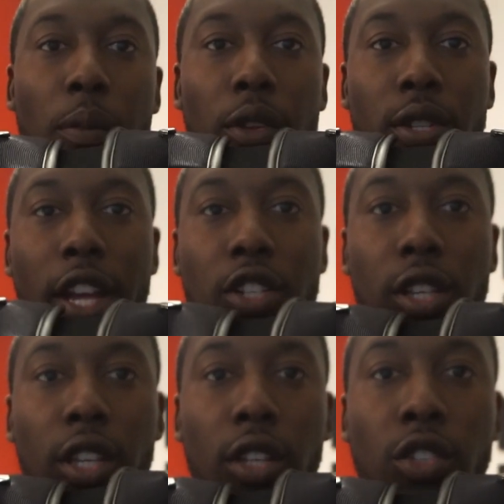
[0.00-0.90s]
There's
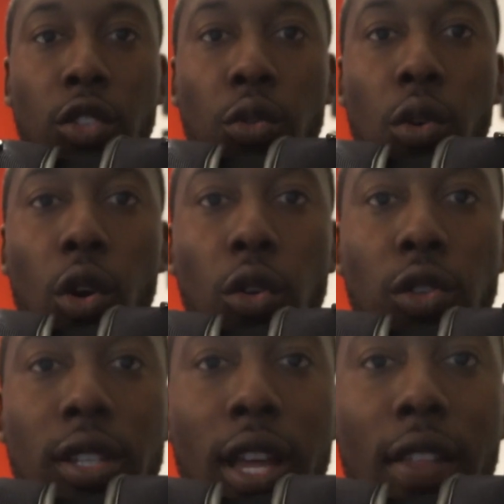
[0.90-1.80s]
actually two
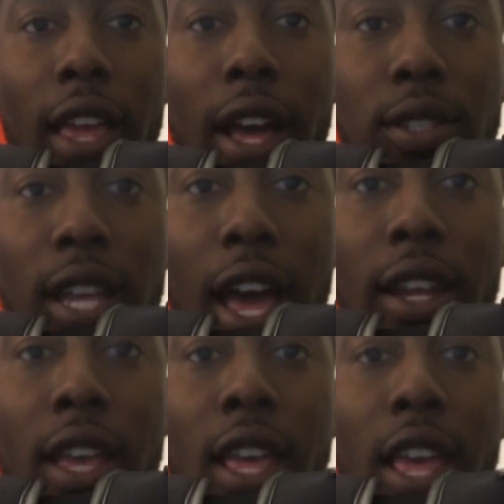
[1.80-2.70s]
holes on the outside
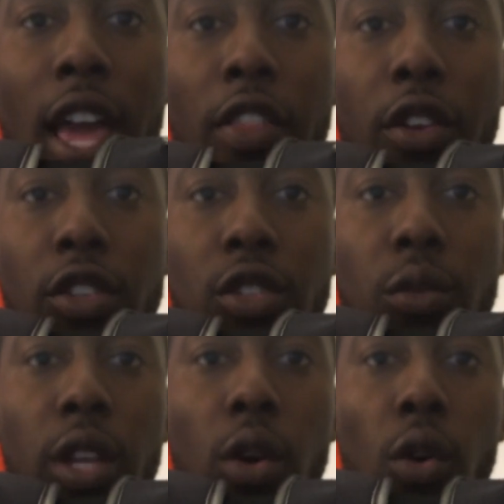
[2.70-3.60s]
and there's
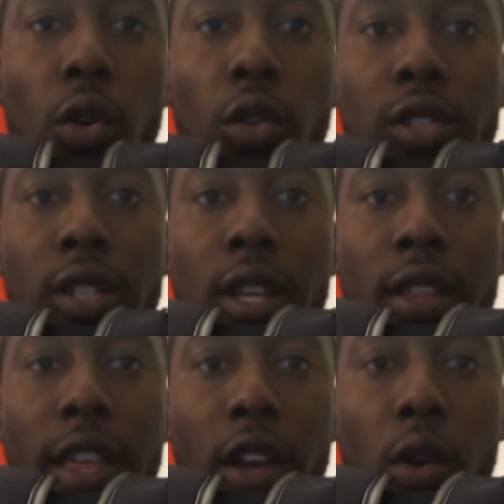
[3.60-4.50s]
three holes
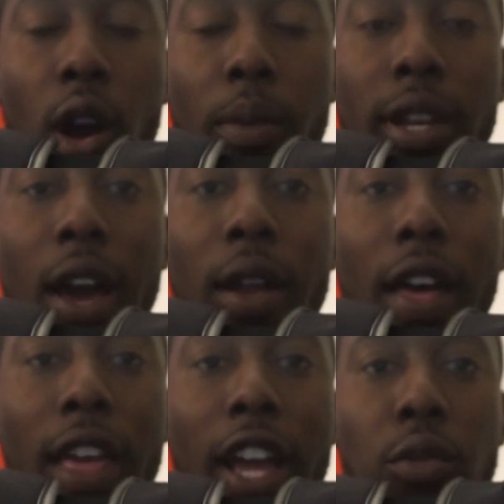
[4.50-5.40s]
that go up and down
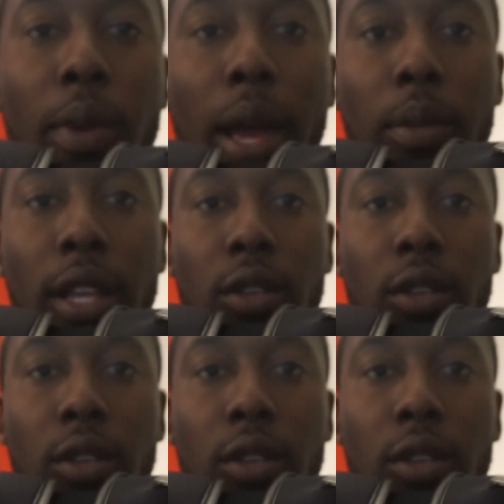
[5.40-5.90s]
on the actual back plate.